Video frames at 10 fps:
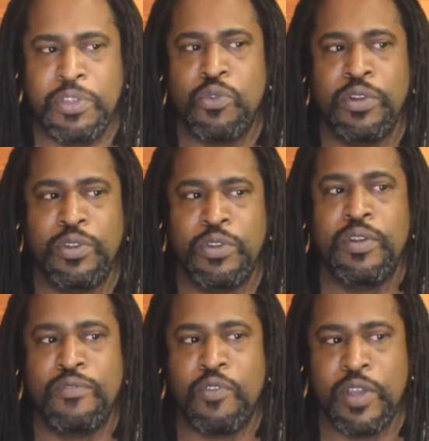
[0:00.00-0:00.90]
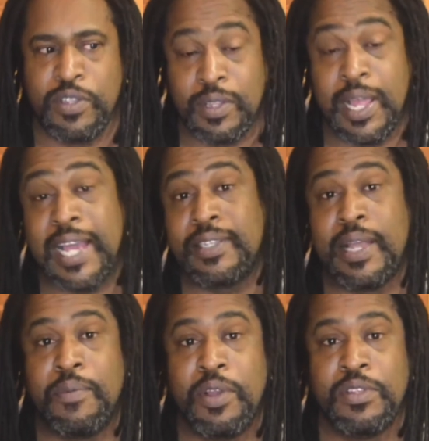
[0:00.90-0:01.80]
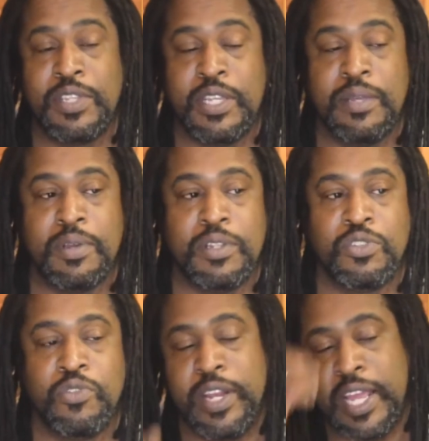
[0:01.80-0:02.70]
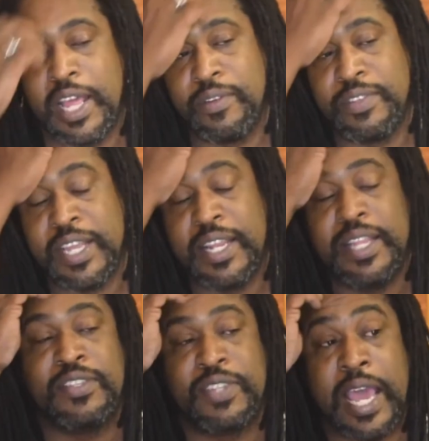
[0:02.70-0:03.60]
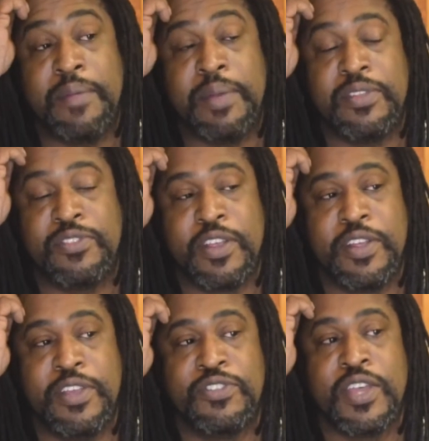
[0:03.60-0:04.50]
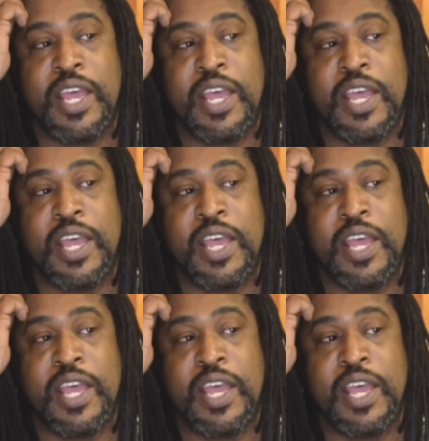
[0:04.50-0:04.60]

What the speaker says: Jordan doing the voice, the last time we're going to see them on screen together is in this animated series,